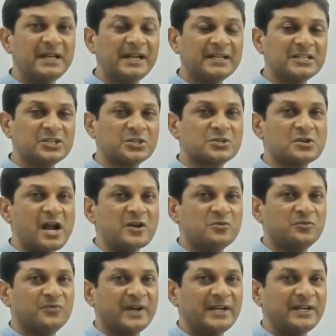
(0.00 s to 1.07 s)
let us try
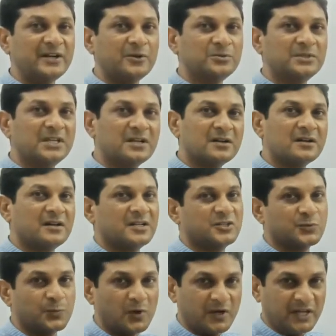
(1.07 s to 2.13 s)
to find out their
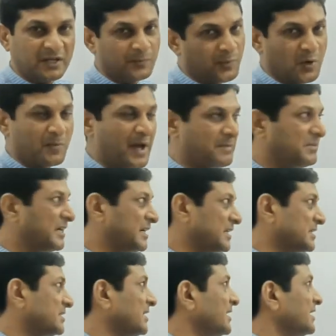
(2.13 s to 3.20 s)
corresponding probabilities.